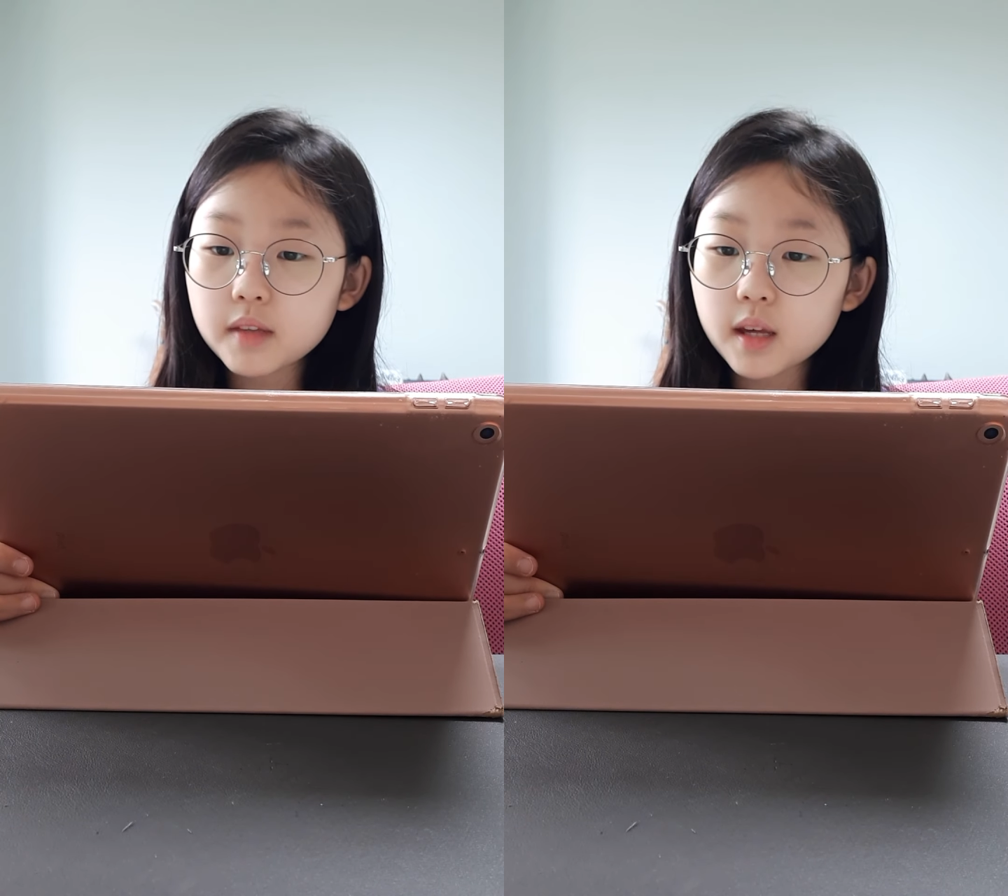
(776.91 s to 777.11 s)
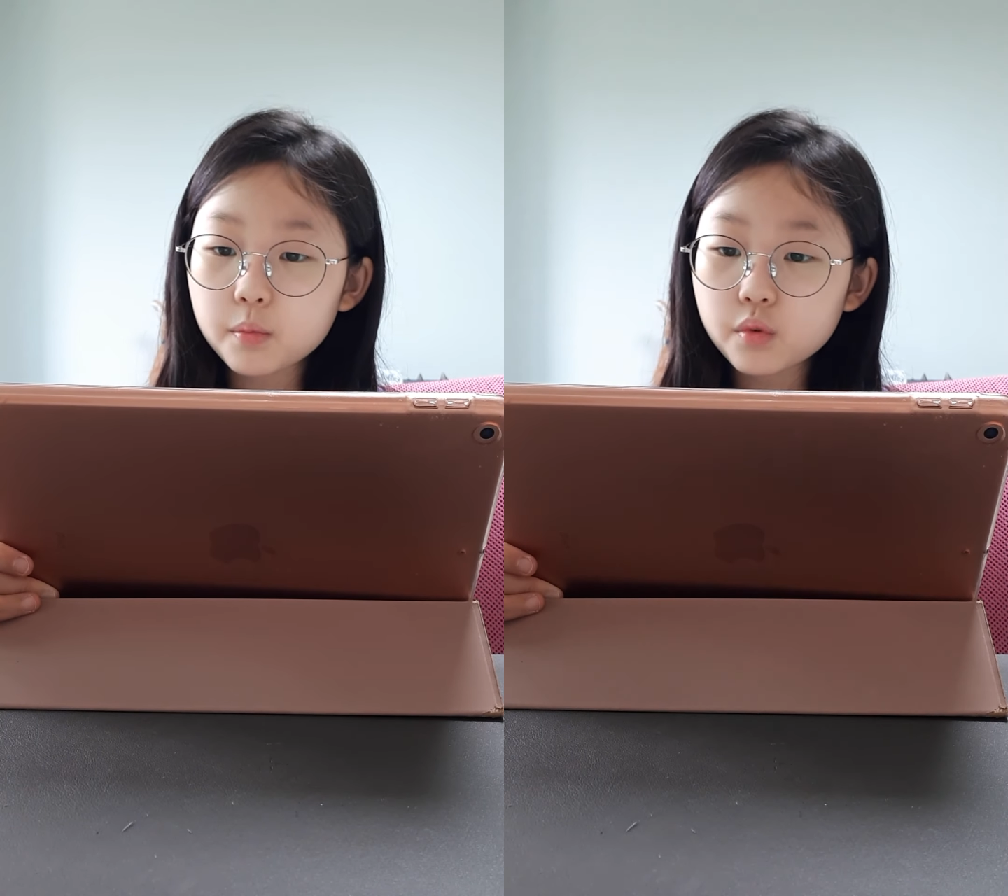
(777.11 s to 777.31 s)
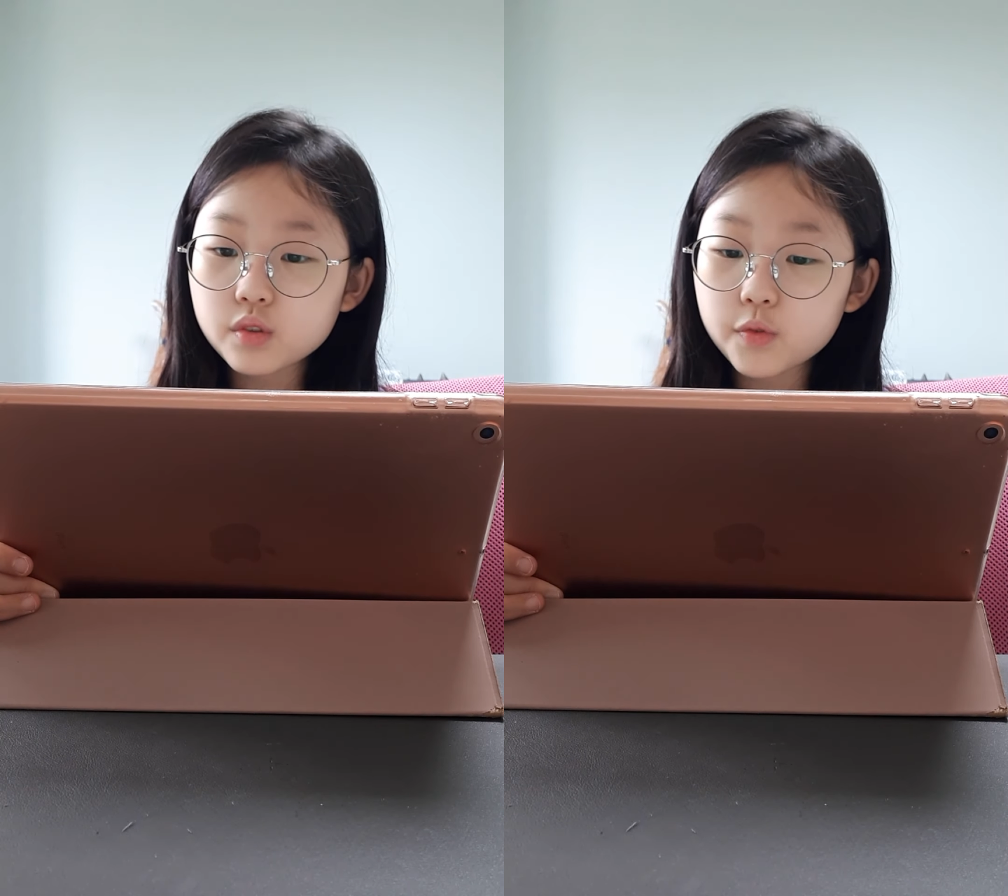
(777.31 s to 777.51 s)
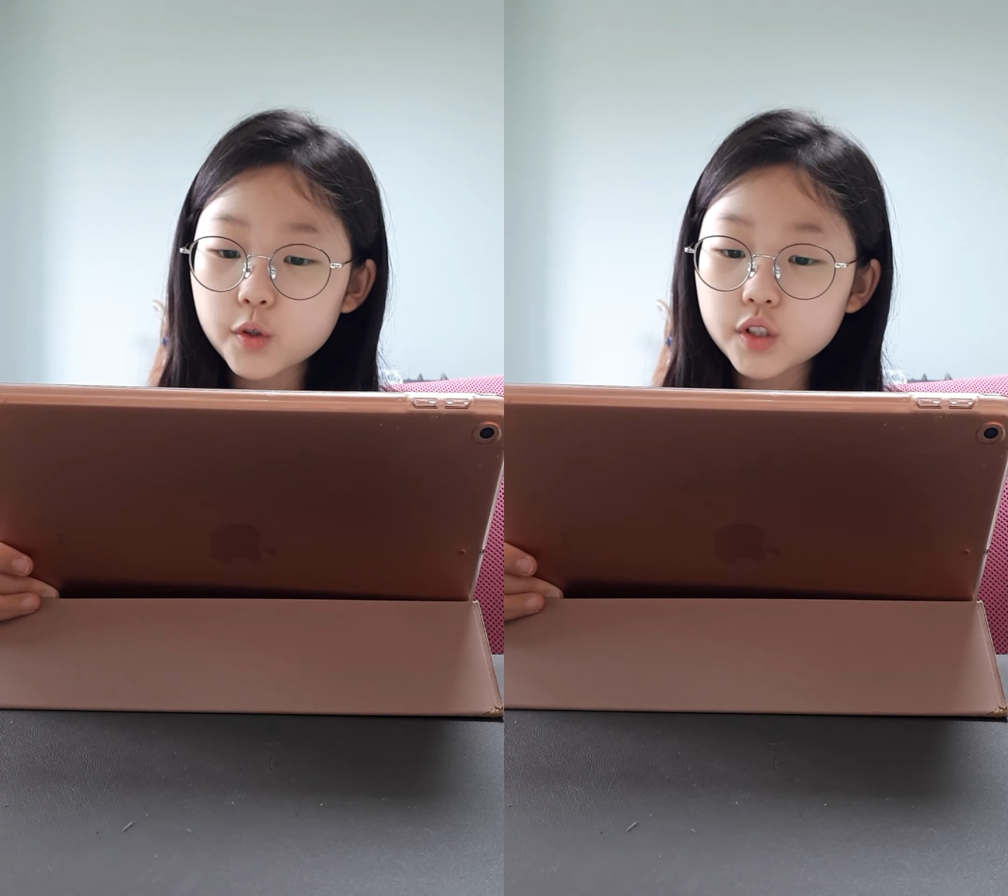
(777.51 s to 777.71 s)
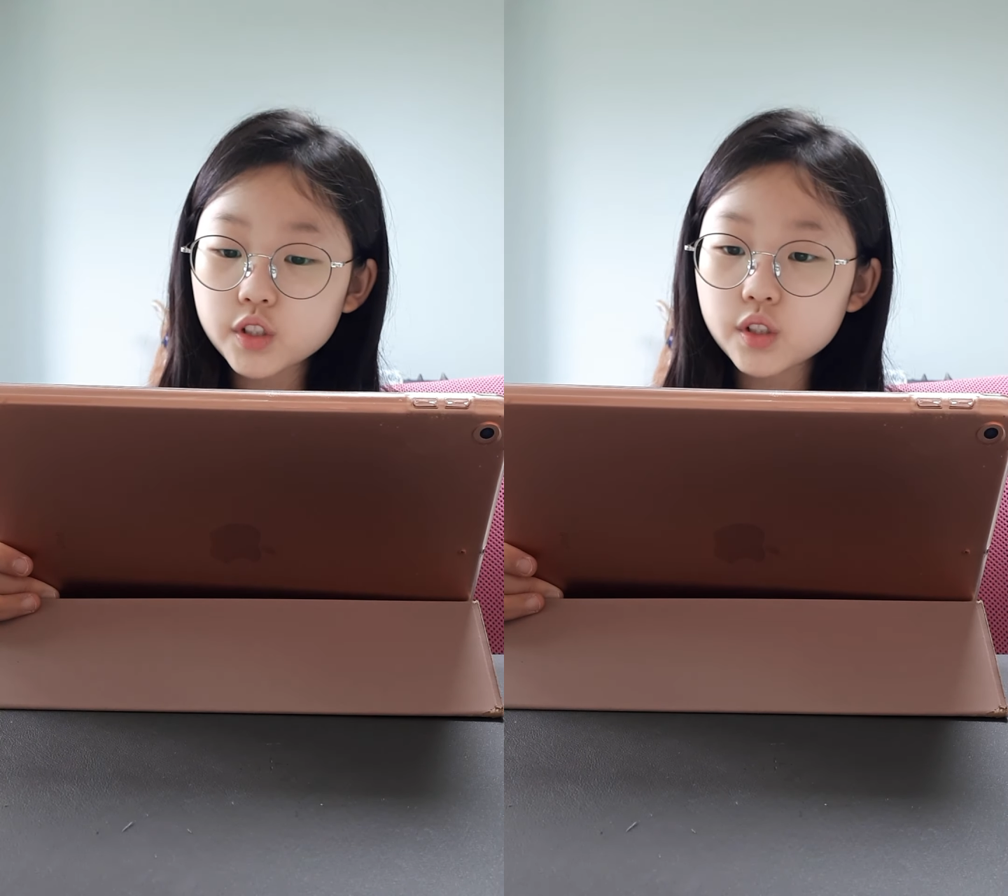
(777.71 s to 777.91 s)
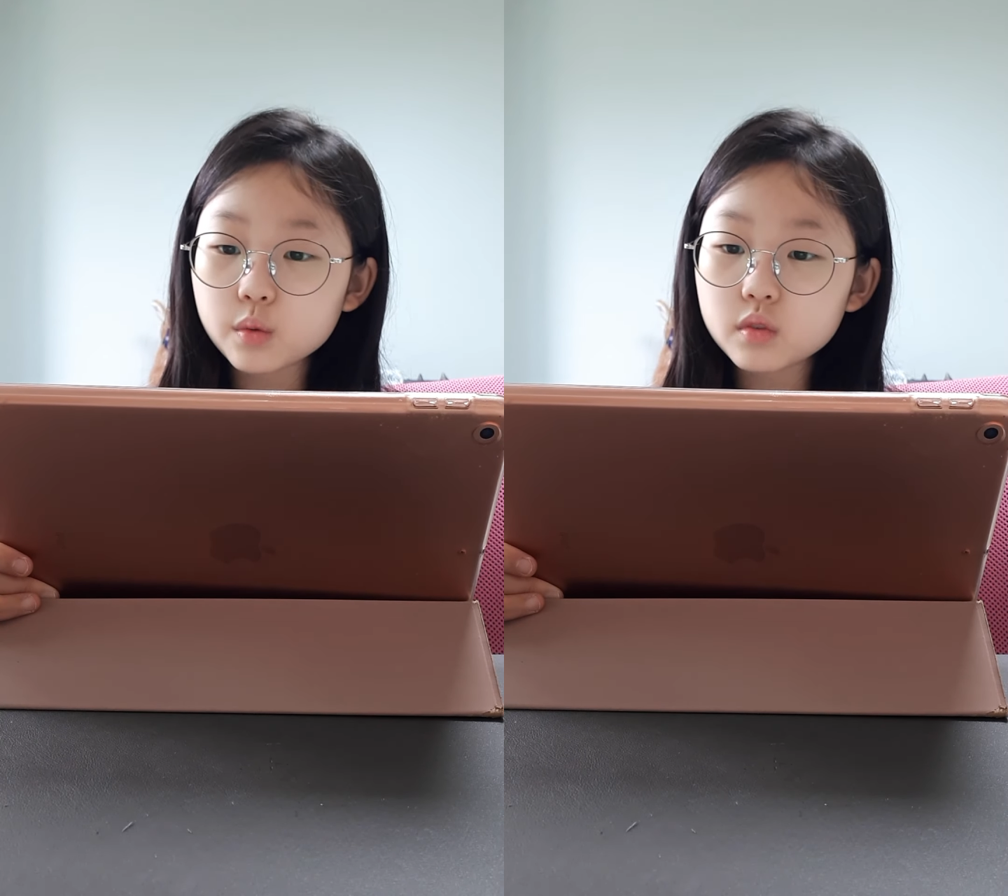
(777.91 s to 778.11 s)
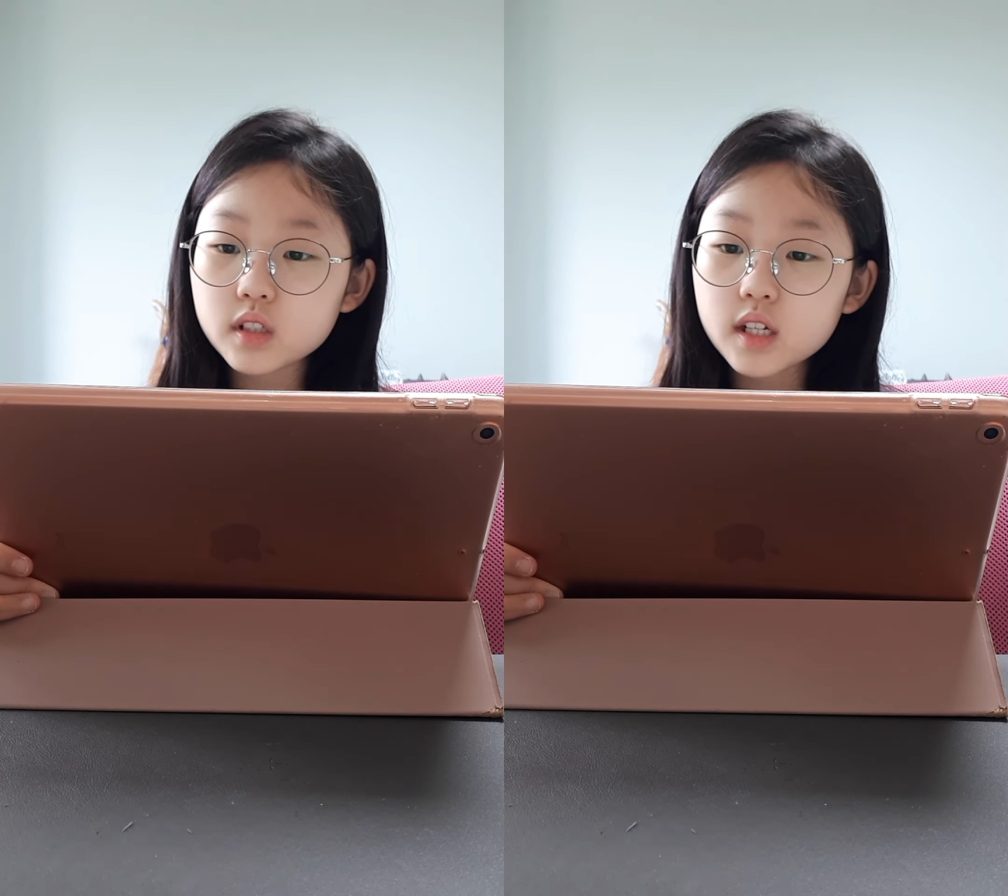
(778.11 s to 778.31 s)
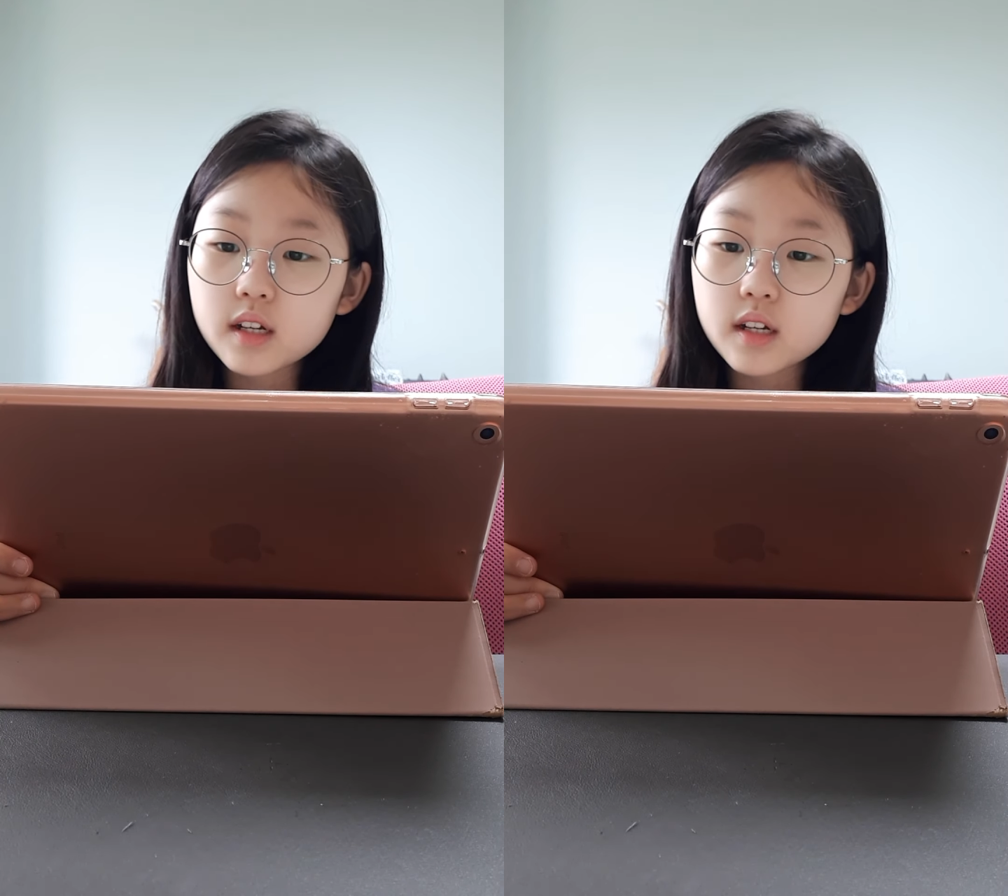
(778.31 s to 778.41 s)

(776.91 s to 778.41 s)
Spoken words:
labels for the suit.